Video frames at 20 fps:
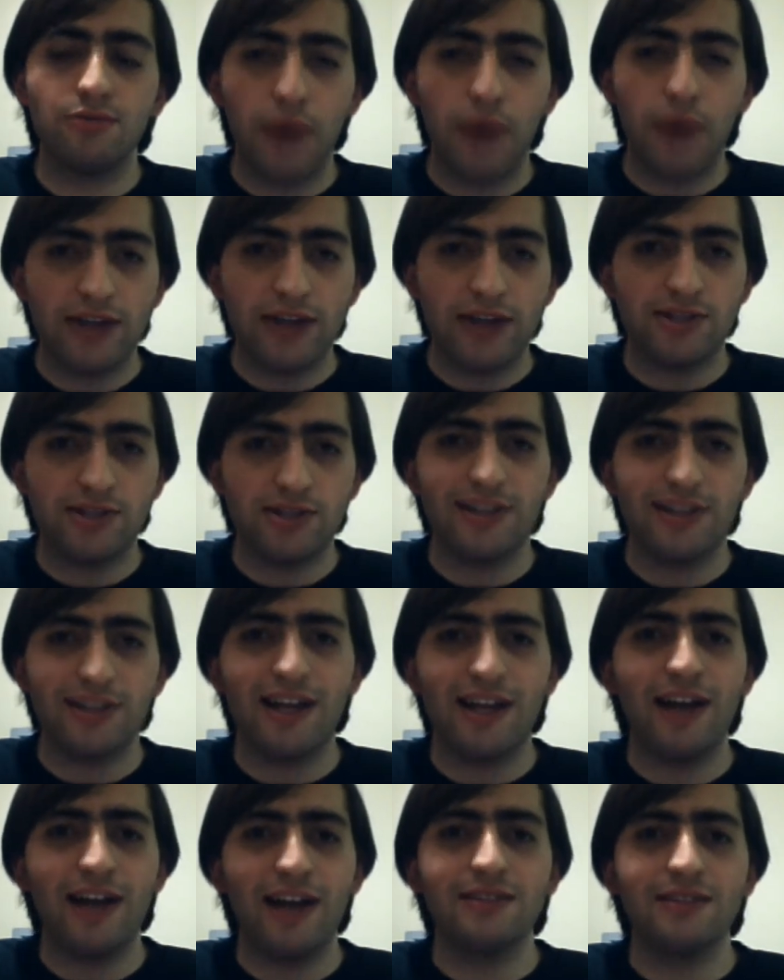crashes a
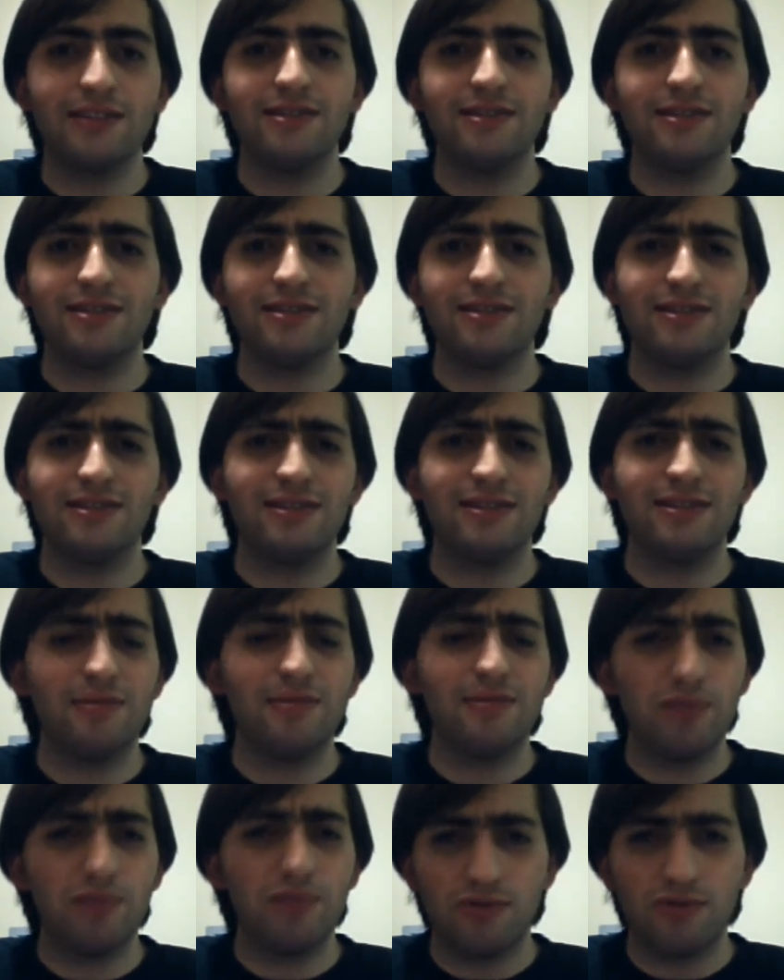lot,
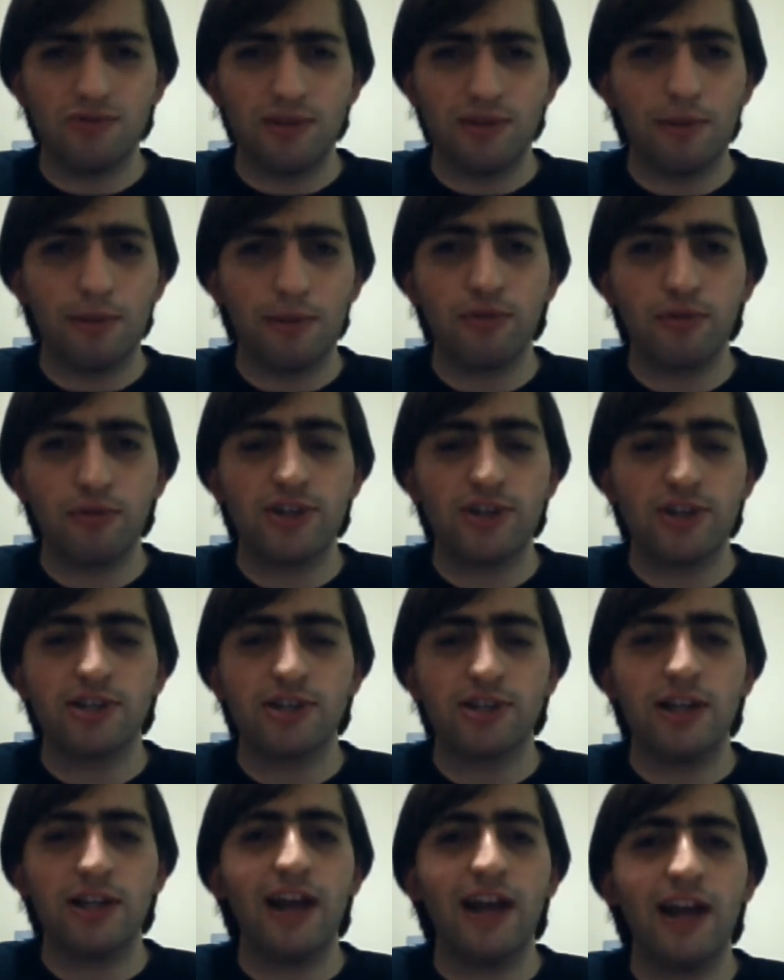screws up
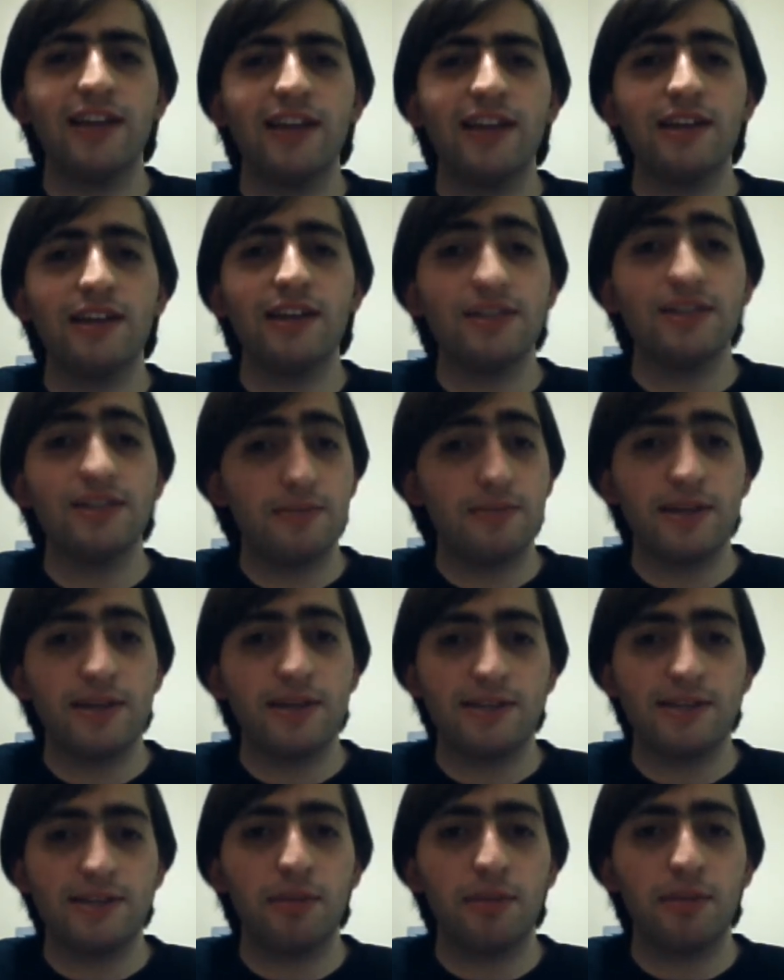compression a lot. It just
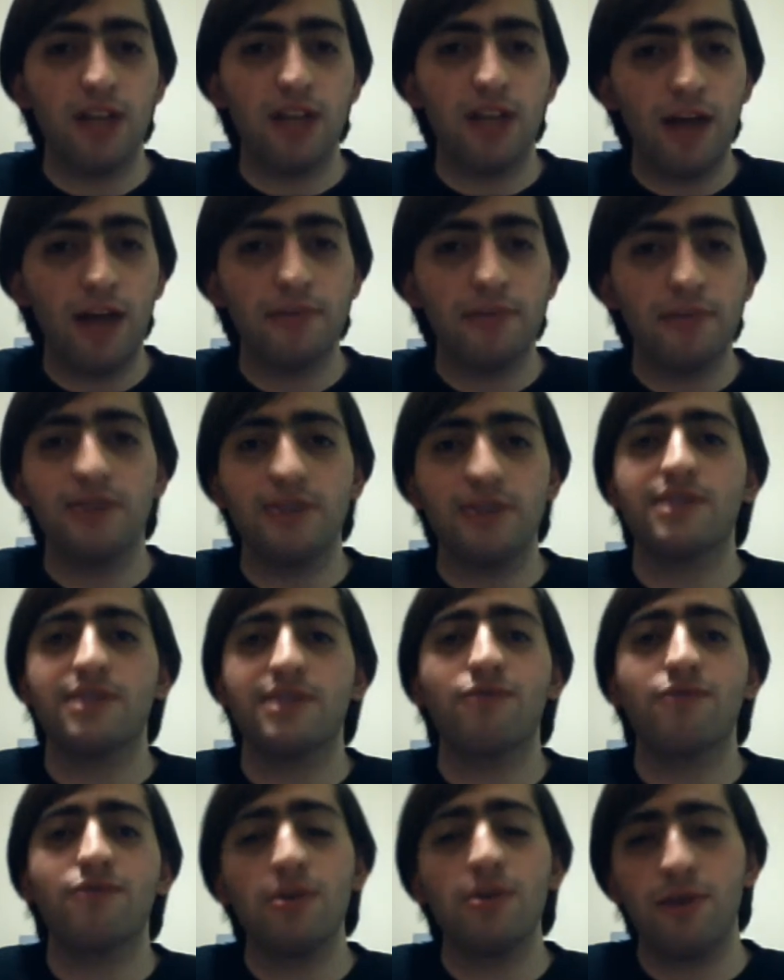messes up a lot because
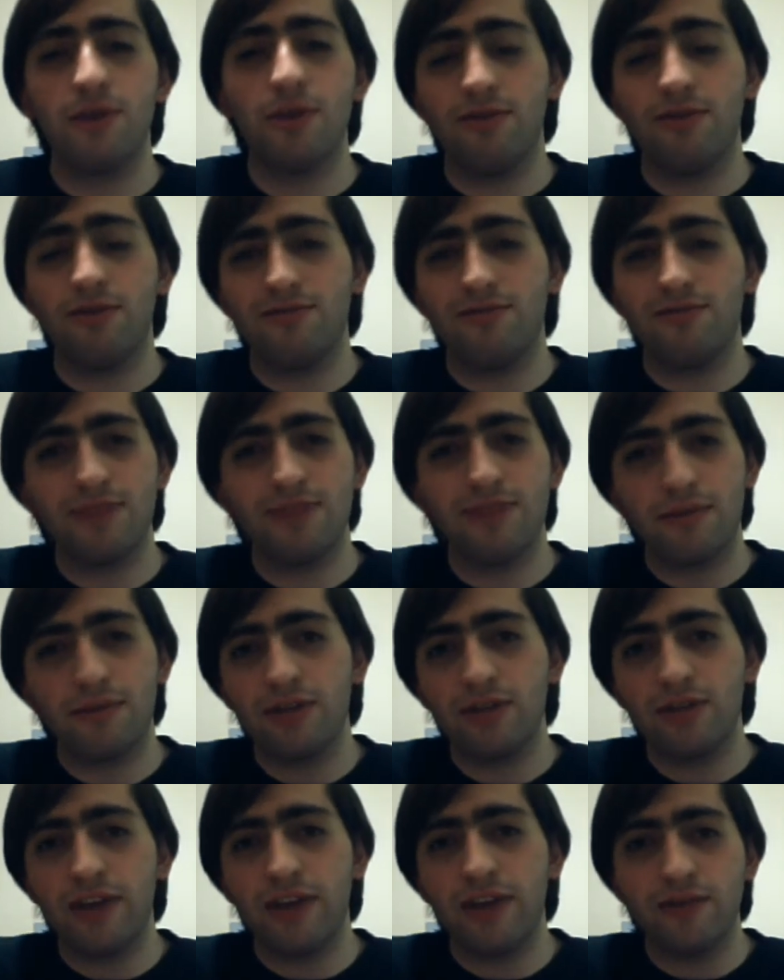it's freeware, and I
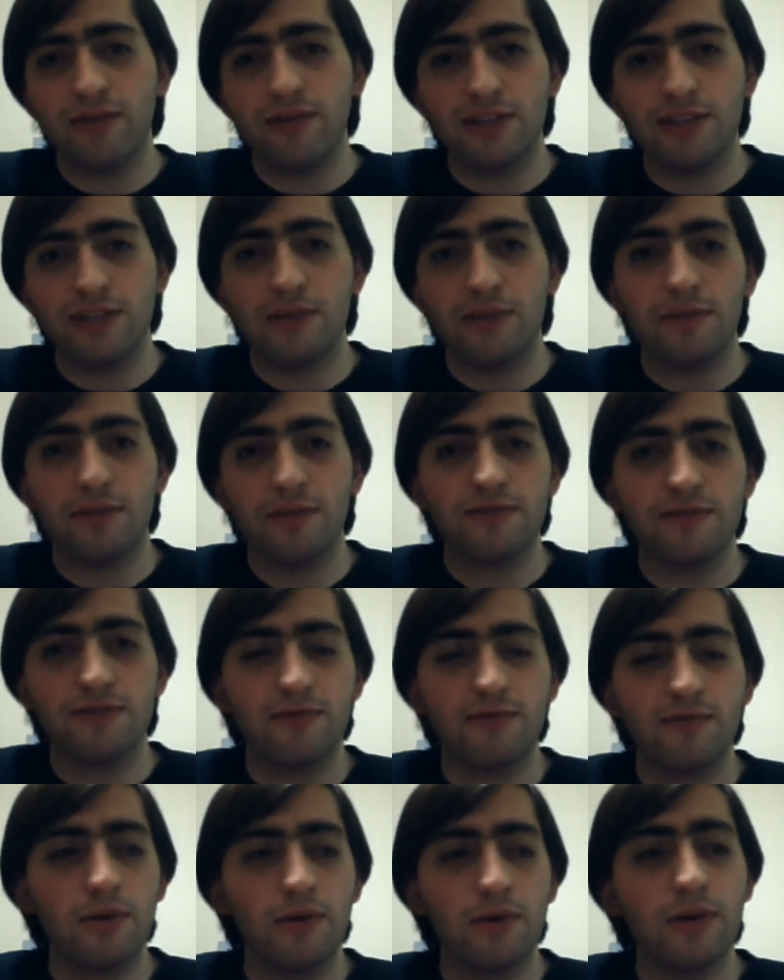mean you can't really expect much
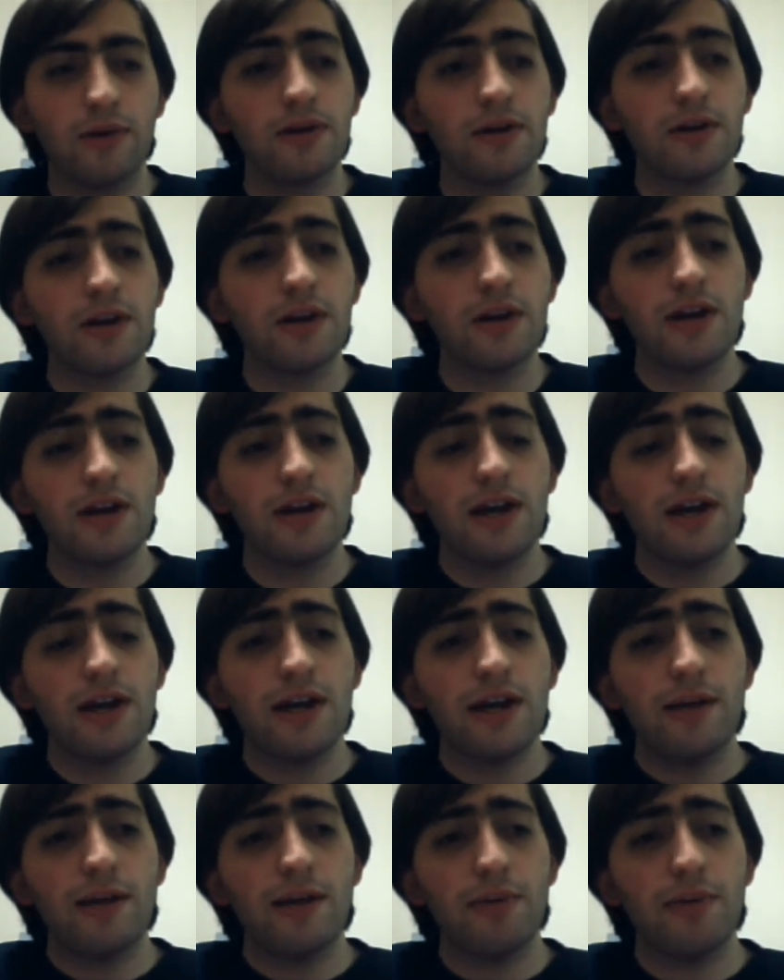from freeware.
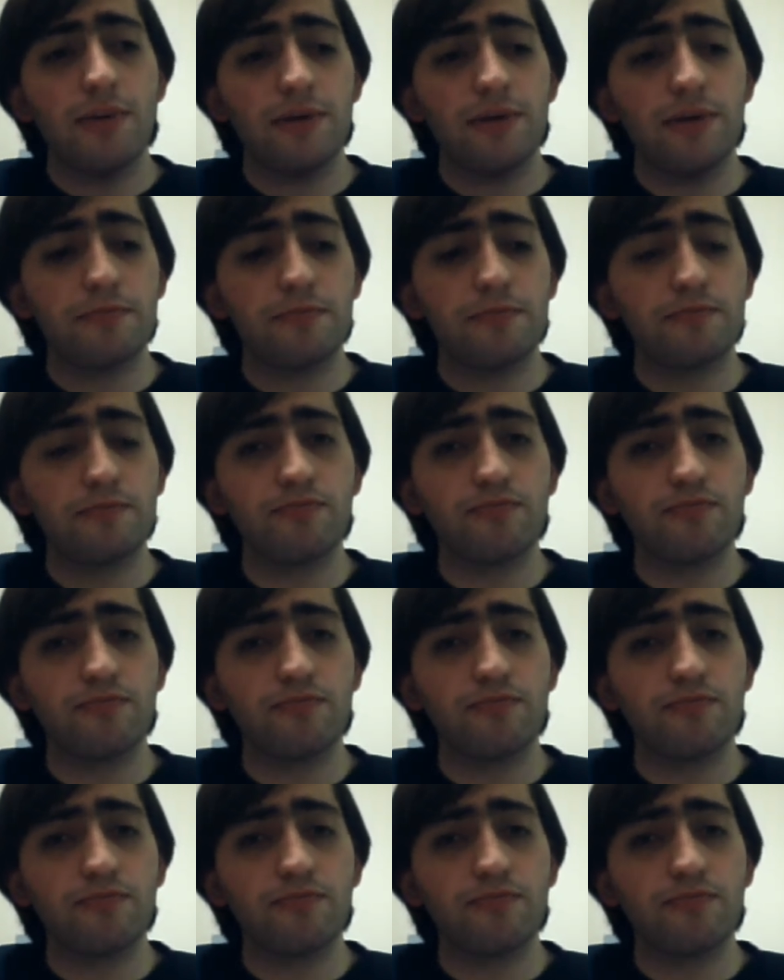But